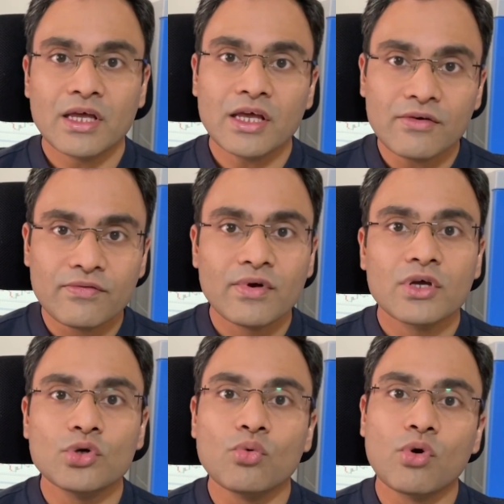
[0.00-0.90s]
If
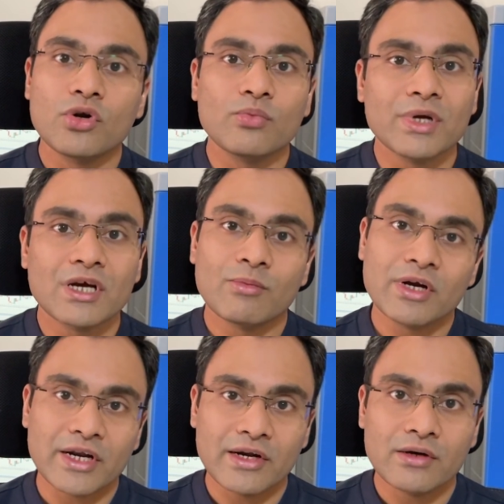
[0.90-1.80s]
you want to become a
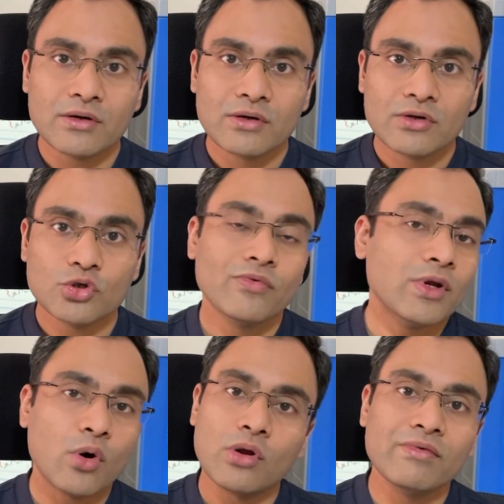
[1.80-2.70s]
trader, you will
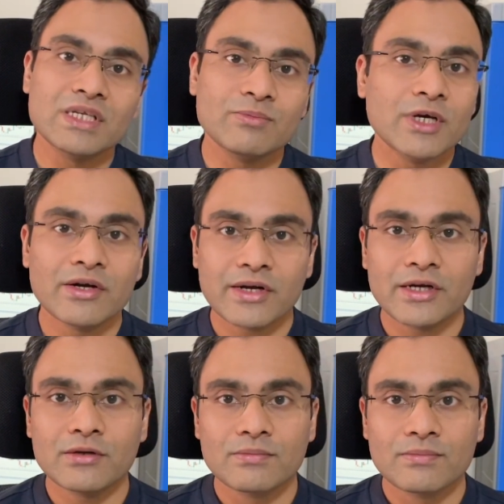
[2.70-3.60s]
always be a trader.